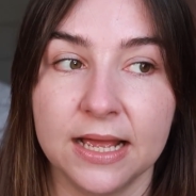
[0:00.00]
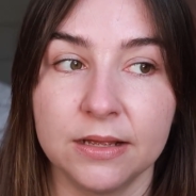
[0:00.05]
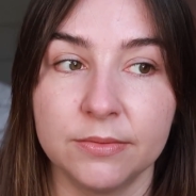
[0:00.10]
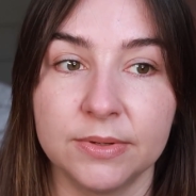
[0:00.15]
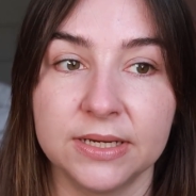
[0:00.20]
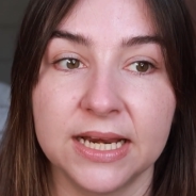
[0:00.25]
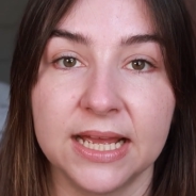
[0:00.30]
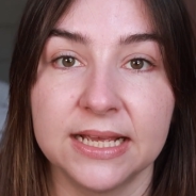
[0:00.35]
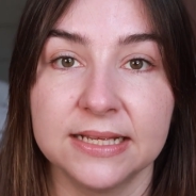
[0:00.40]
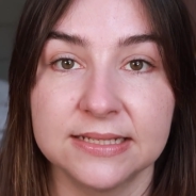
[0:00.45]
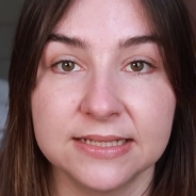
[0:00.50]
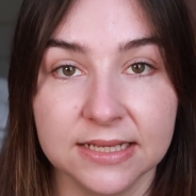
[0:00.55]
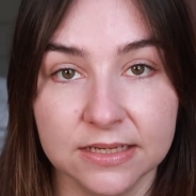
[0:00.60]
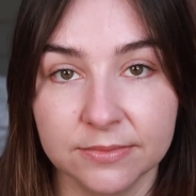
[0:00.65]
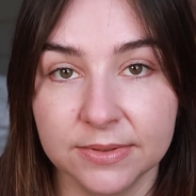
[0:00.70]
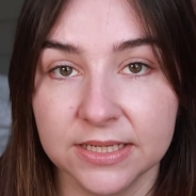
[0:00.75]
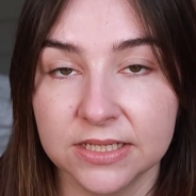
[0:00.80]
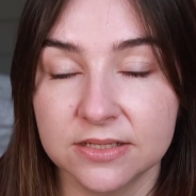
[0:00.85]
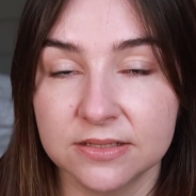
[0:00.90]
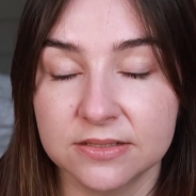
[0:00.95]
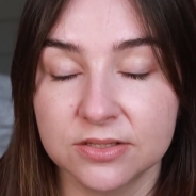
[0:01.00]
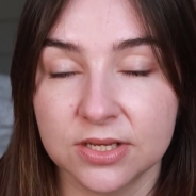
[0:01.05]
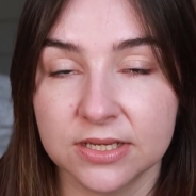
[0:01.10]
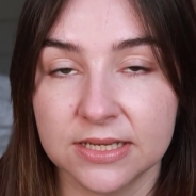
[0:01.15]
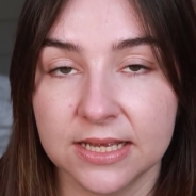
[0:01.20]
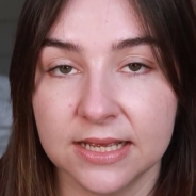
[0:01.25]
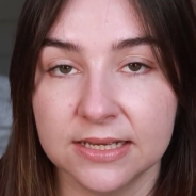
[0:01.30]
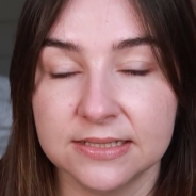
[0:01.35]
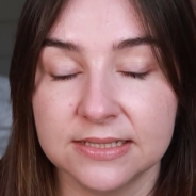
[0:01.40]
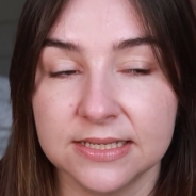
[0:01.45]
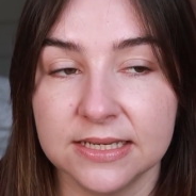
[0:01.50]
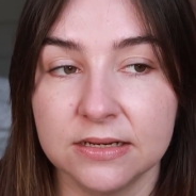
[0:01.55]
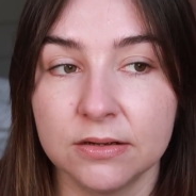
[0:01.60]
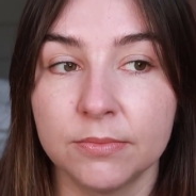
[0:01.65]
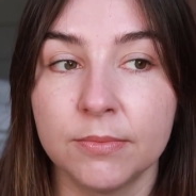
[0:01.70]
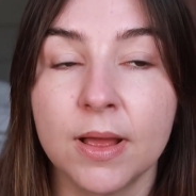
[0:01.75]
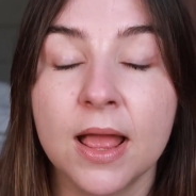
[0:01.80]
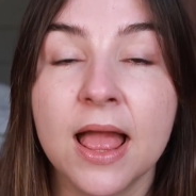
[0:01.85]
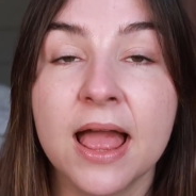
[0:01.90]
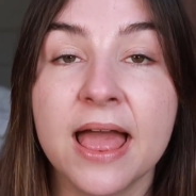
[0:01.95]
I am a niacinamide
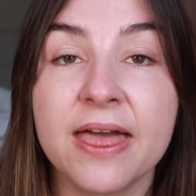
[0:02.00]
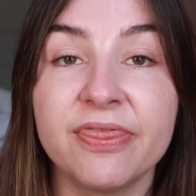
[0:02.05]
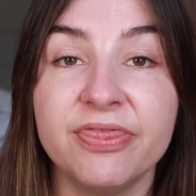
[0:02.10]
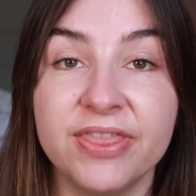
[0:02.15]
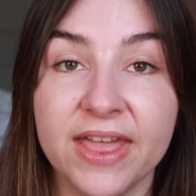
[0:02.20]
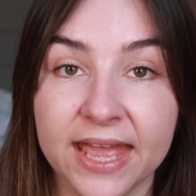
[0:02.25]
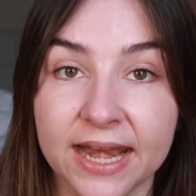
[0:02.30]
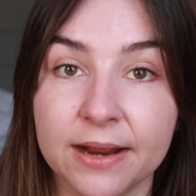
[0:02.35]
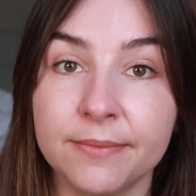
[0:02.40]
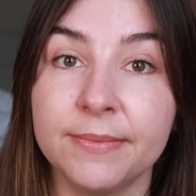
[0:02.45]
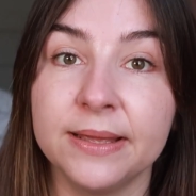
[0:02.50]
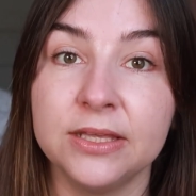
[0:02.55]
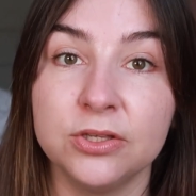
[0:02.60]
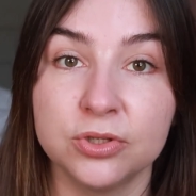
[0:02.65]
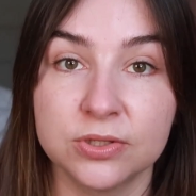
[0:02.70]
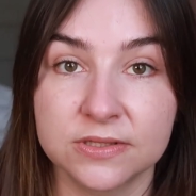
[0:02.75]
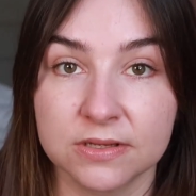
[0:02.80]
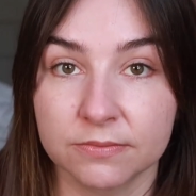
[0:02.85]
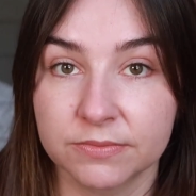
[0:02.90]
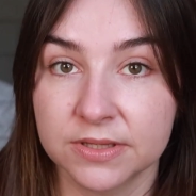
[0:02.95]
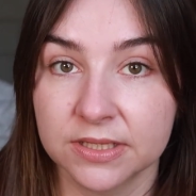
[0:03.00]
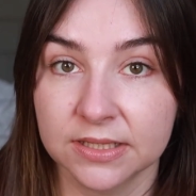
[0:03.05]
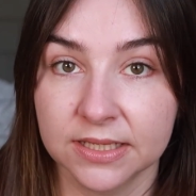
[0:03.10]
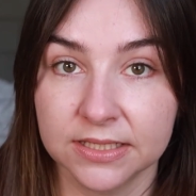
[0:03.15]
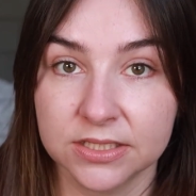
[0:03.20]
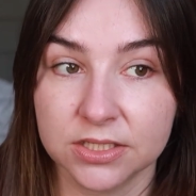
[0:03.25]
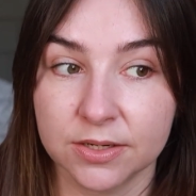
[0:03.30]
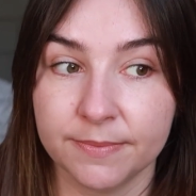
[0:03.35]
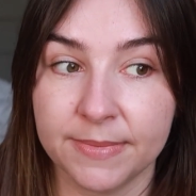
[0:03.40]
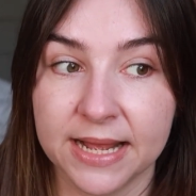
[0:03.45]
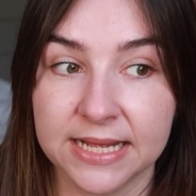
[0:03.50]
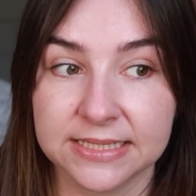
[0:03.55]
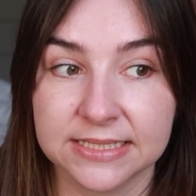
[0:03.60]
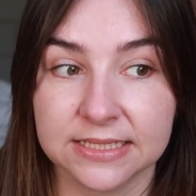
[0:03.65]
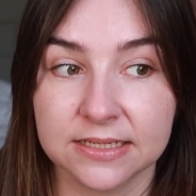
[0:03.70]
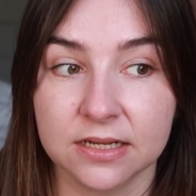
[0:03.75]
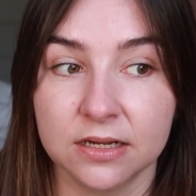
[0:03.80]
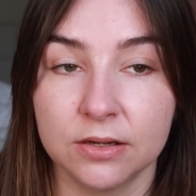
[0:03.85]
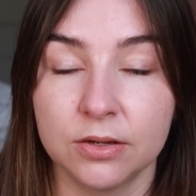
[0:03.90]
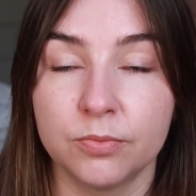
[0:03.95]
serum, then I might use something like
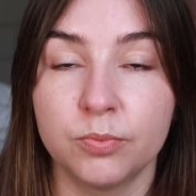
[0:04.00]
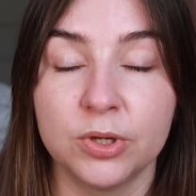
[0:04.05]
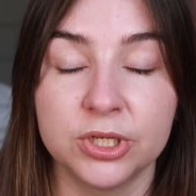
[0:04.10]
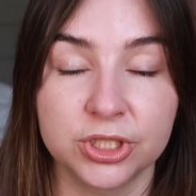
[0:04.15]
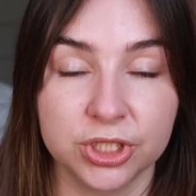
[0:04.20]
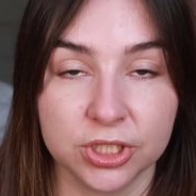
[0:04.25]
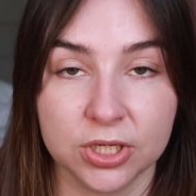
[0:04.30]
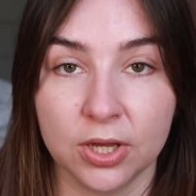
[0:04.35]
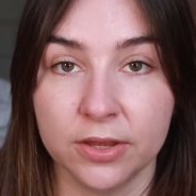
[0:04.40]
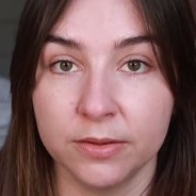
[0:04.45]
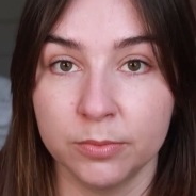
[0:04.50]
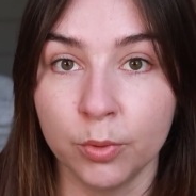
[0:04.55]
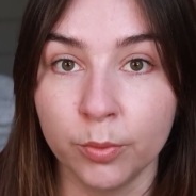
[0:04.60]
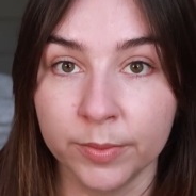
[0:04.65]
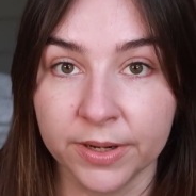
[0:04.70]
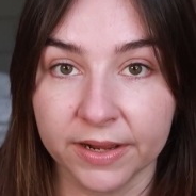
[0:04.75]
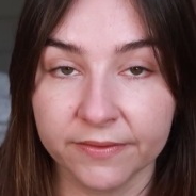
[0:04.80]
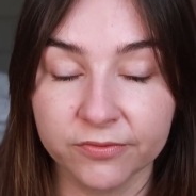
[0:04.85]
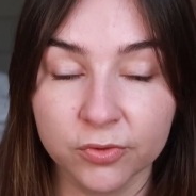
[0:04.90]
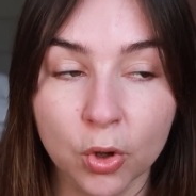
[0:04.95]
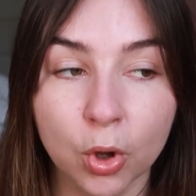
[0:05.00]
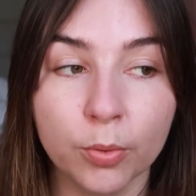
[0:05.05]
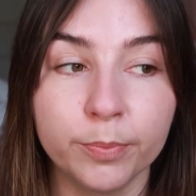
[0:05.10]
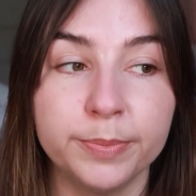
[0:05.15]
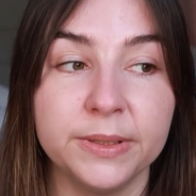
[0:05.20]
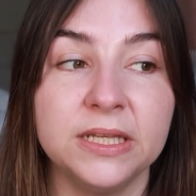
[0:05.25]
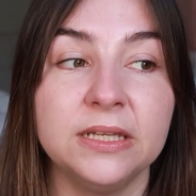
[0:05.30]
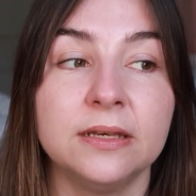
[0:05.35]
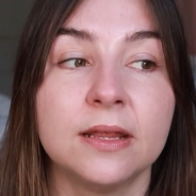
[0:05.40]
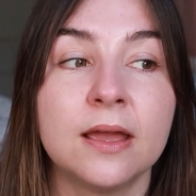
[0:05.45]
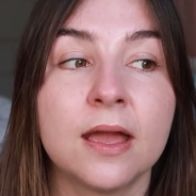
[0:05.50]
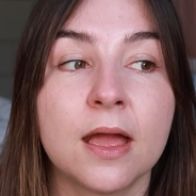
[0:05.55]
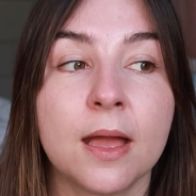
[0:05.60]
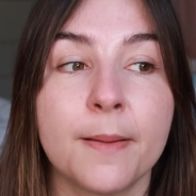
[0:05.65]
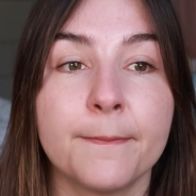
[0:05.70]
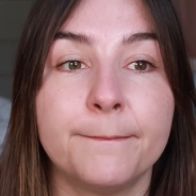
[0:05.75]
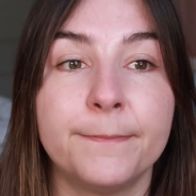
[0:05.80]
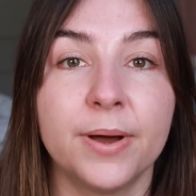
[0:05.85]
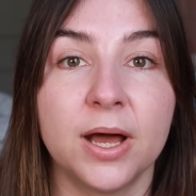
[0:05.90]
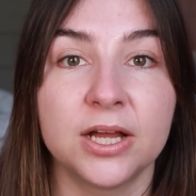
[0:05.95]
Dermatica, which at the moment I've not been,
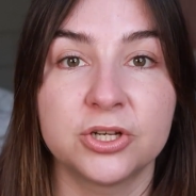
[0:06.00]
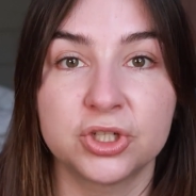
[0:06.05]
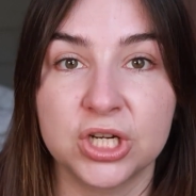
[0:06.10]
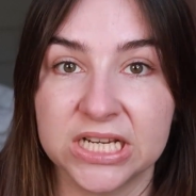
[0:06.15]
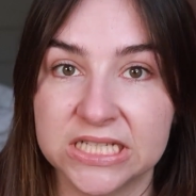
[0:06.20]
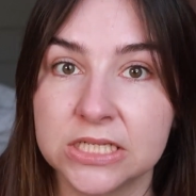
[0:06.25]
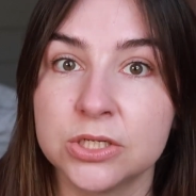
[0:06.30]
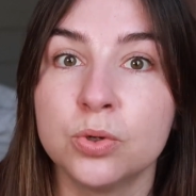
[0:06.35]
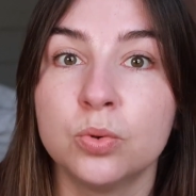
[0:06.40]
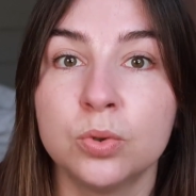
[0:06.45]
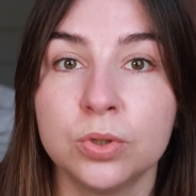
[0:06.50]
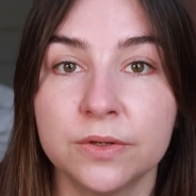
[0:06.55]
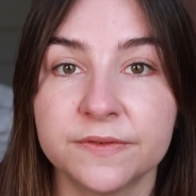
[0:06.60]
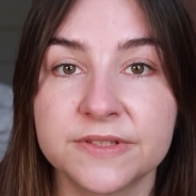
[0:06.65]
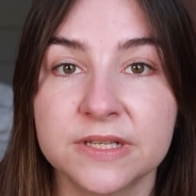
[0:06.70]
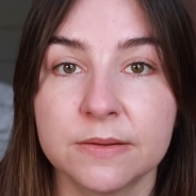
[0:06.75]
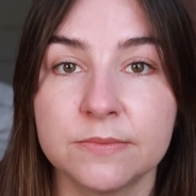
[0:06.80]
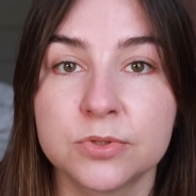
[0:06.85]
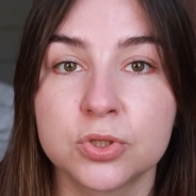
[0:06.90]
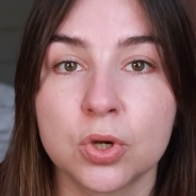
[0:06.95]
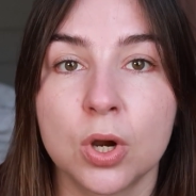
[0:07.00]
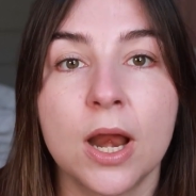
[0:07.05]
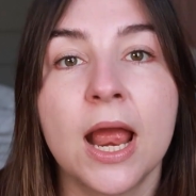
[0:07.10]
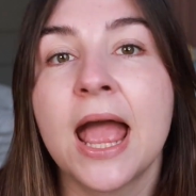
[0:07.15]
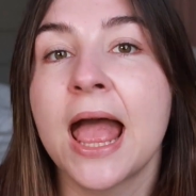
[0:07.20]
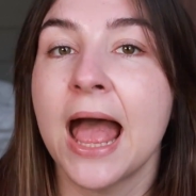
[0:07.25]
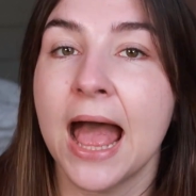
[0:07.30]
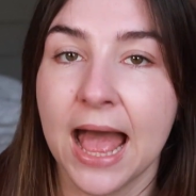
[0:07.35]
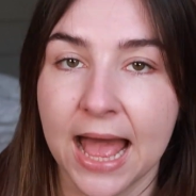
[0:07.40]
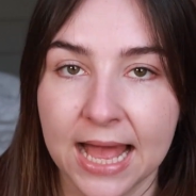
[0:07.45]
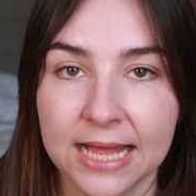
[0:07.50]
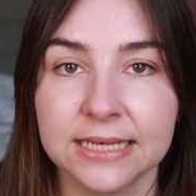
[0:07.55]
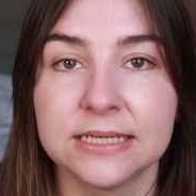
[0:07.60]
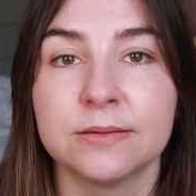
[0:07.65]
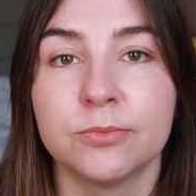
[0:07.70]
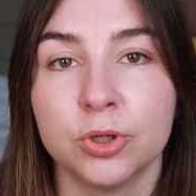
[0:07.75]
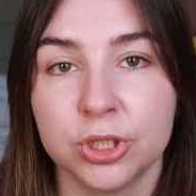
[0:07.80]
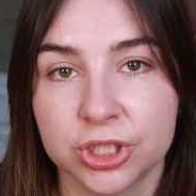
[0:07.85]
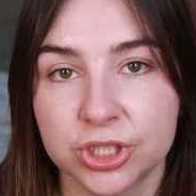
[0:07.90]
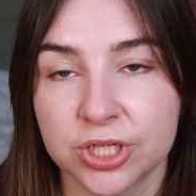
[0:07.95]
but a tretinoin of some sort, and
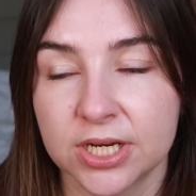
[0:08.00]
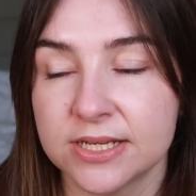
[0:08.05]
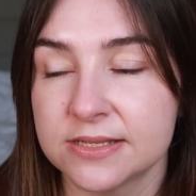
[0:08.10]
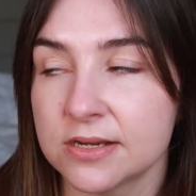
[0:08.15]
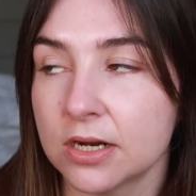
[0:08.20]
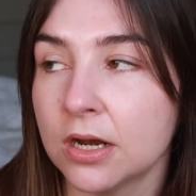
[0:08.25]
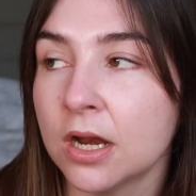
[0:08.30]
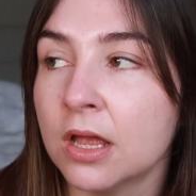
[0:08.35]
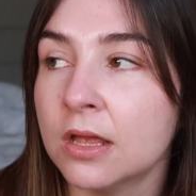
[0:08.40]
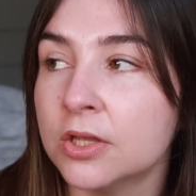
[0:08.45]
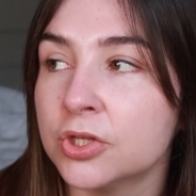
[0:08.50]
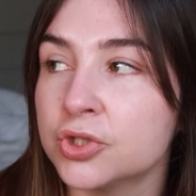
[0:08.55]
a moisturiser.